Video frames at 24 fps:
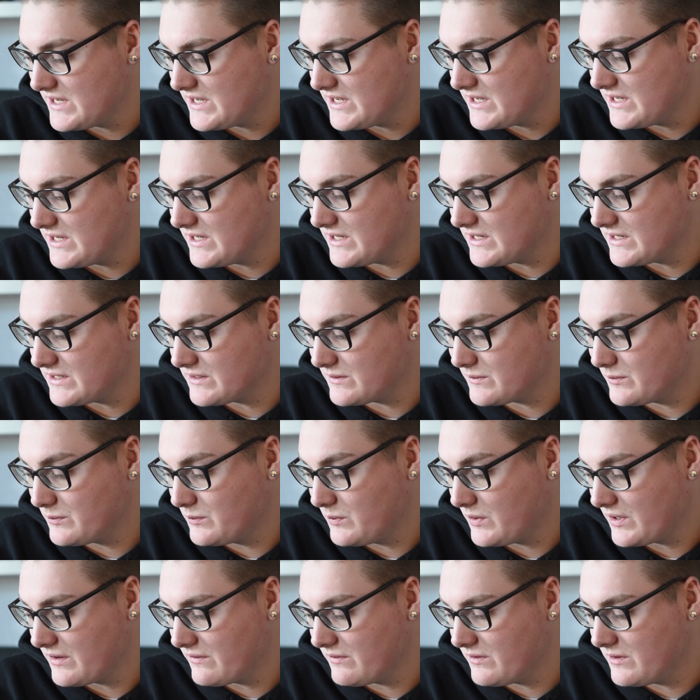is
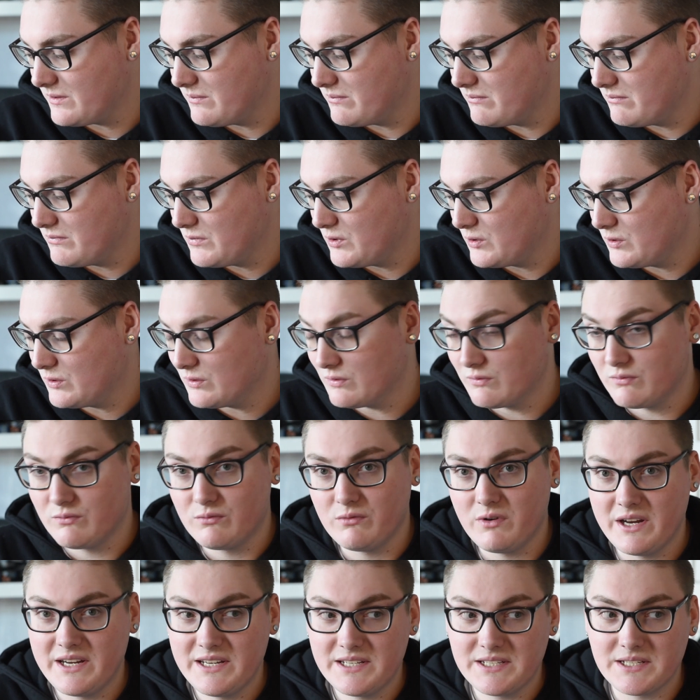one of the more
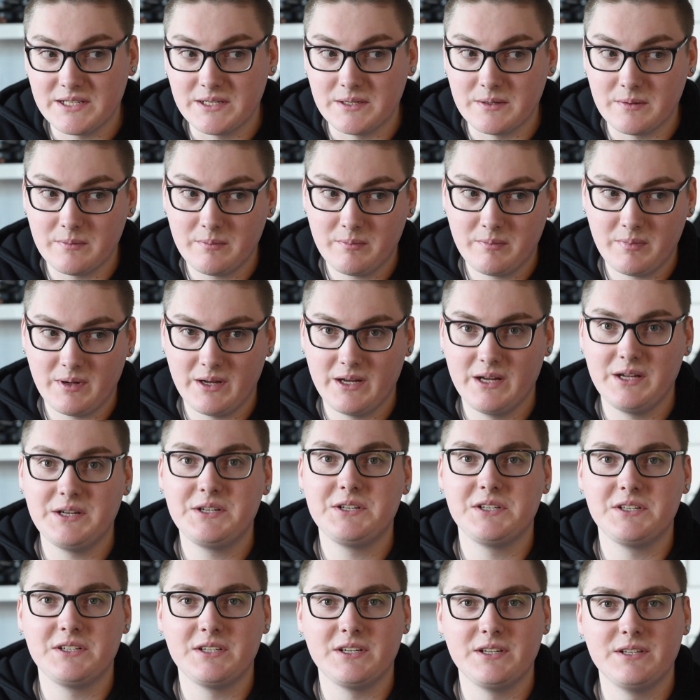recent
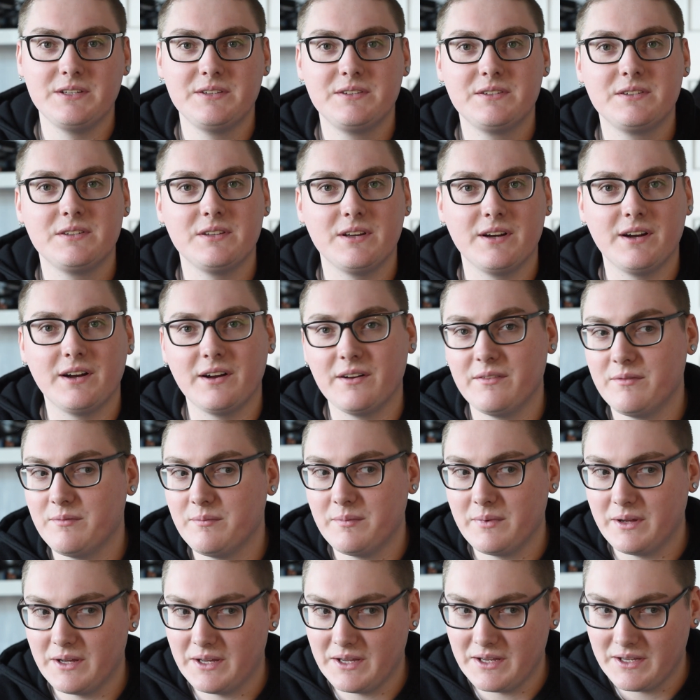purchases that I've
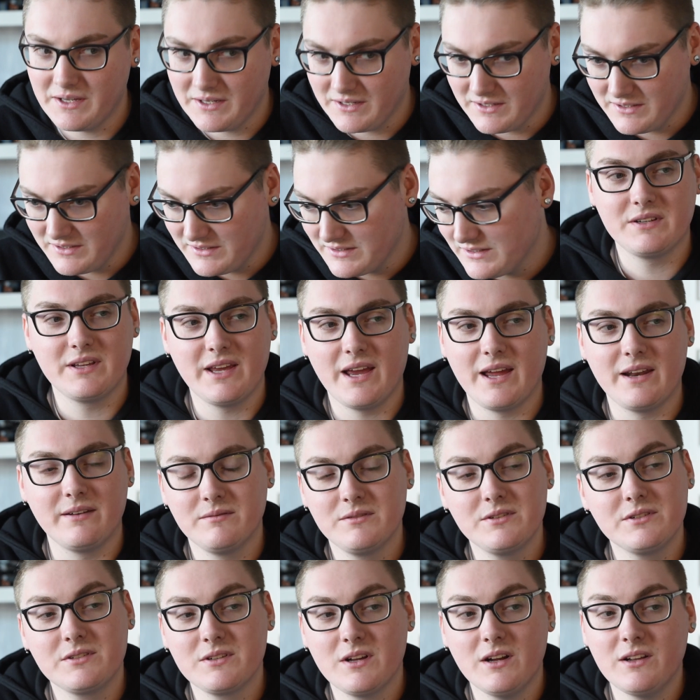made. Again,
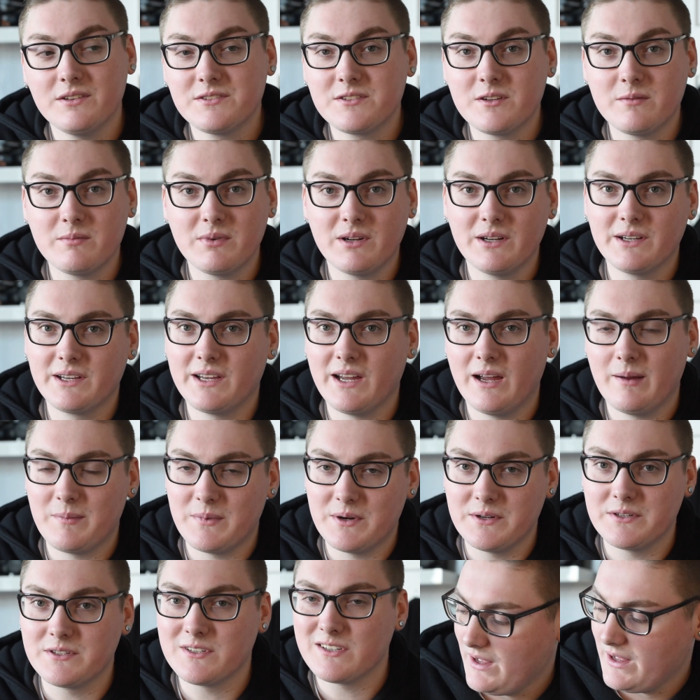just can't stop buying
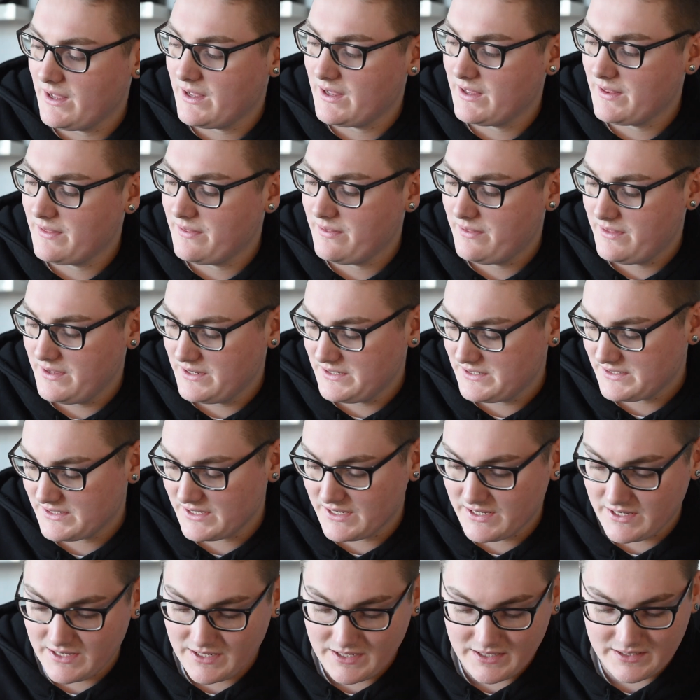cameras. This
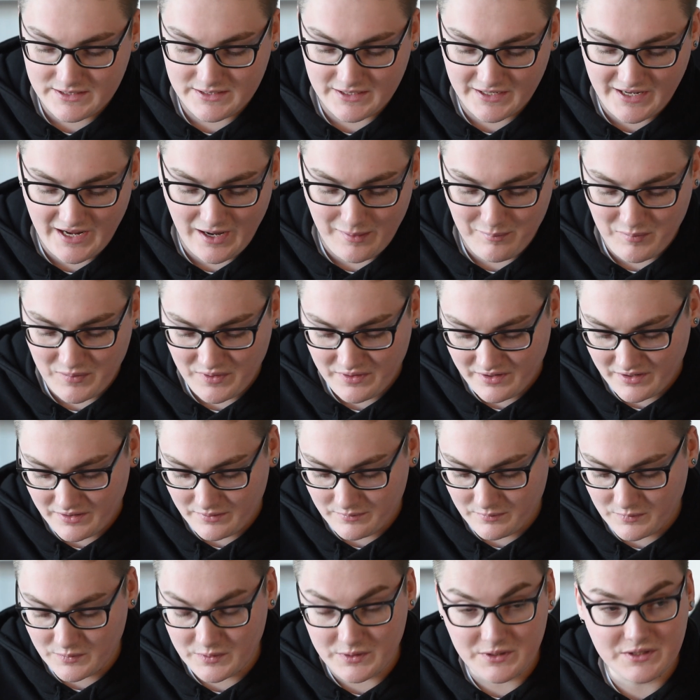is a camera
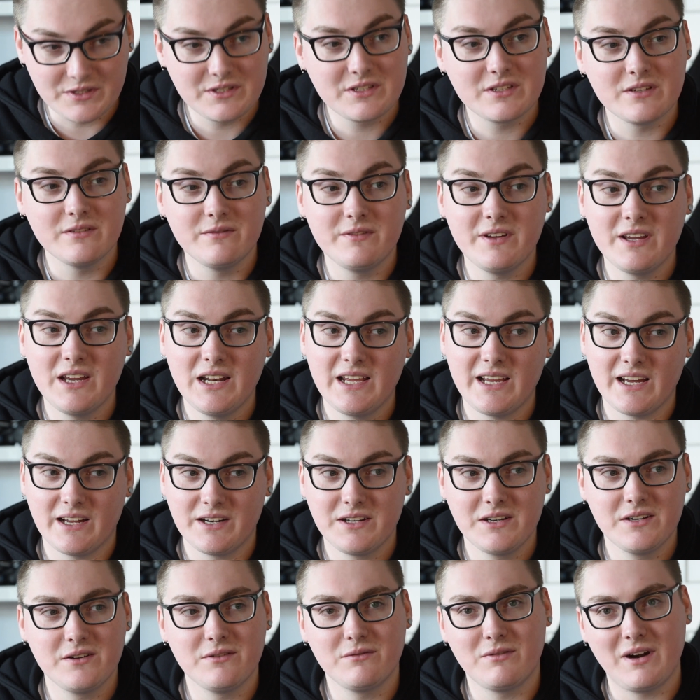that was severely
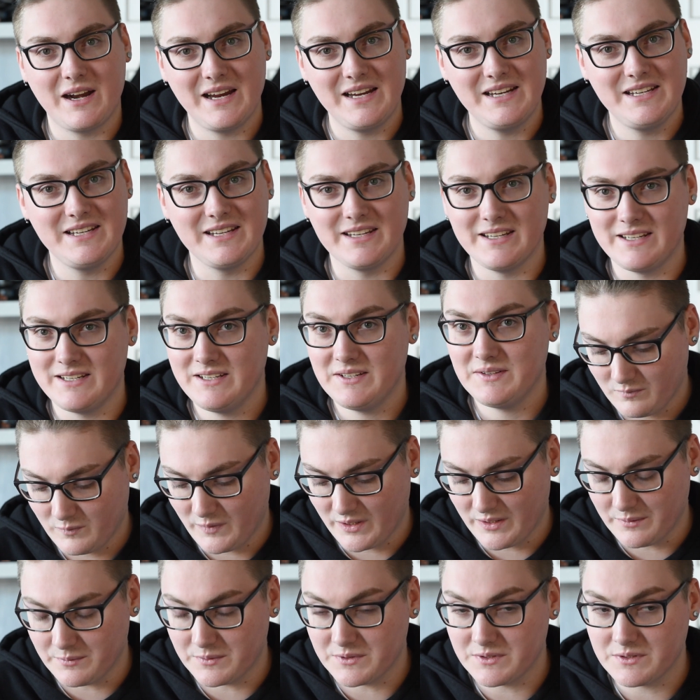underrated
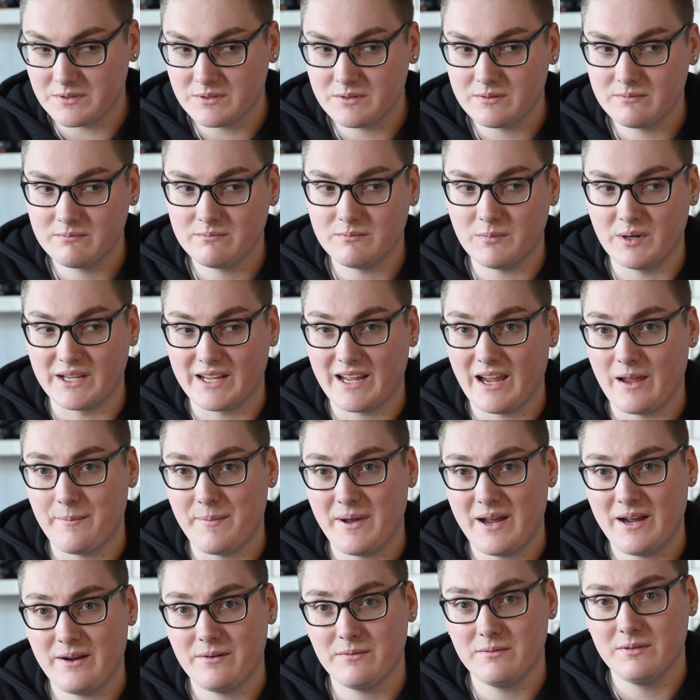when it
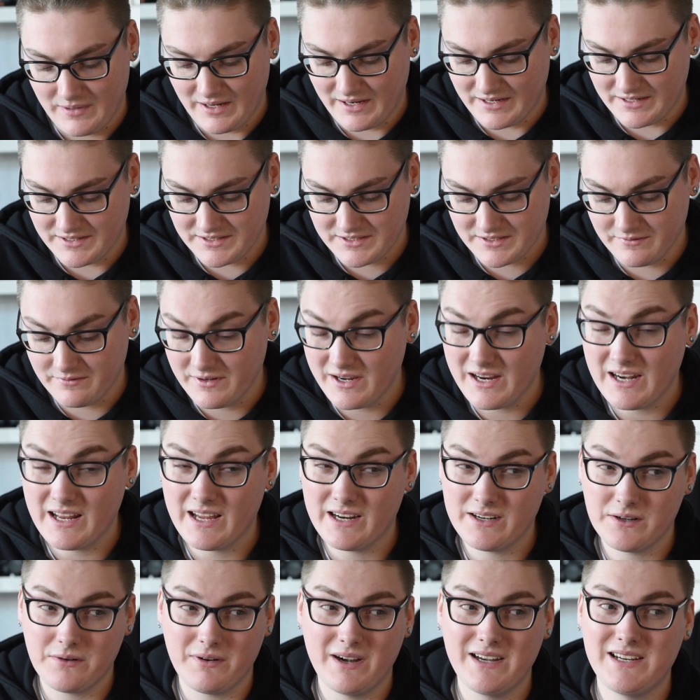came out, and is severely
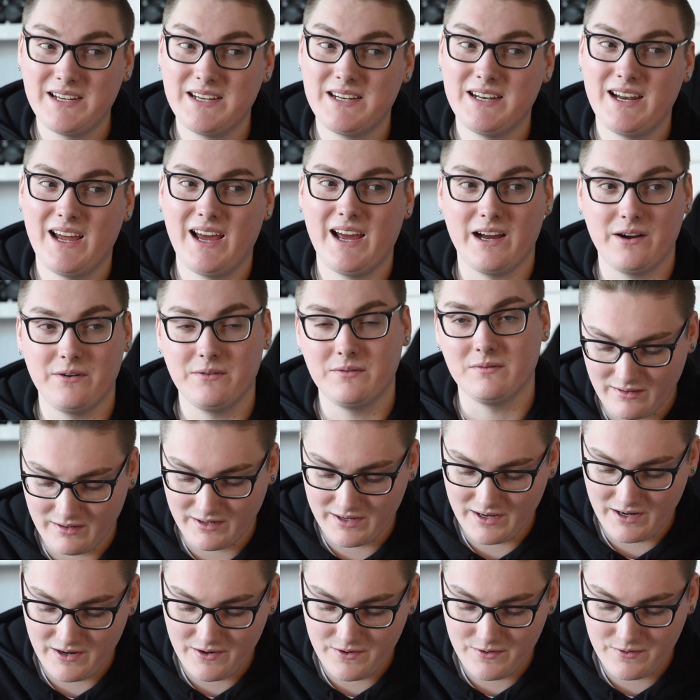underrated now. I
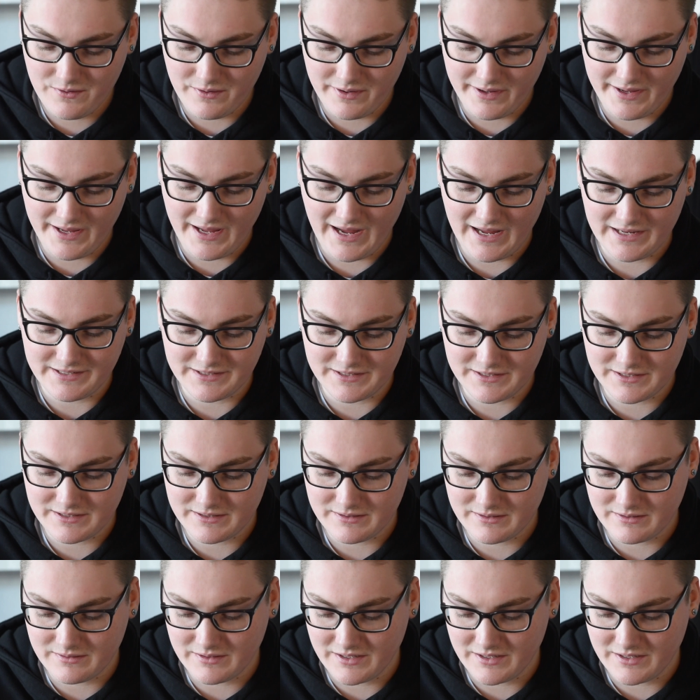know it has